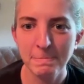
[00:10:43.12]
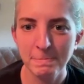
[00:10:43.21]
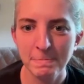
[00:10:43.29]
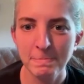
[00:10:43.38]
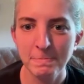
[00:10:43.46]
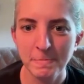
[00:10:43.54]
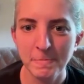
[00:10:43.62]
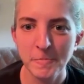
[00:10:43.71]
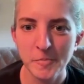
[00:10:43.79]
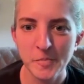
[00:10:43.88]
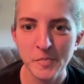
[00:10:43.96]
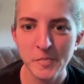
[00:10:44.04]
I think
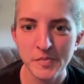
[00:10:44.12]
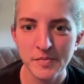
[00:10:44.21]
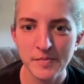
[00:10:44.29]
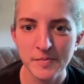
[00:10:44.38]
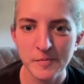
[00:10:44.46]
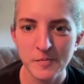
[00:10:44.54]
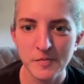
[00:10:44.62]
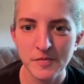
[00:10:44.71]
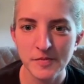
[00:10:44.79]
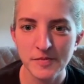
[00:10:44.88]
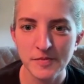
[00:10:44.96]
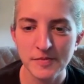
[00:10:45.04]

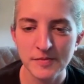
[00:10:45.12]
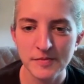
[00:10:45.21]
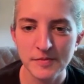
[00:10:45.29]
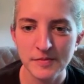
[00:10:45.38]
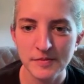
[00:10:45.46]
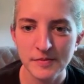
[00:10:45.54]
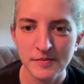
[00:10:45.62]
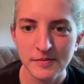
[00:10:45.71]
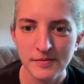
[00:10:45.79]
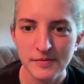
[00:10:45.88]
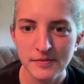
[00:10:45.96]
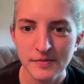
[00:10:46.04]
sometimes,
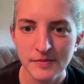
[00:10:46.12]
and I'm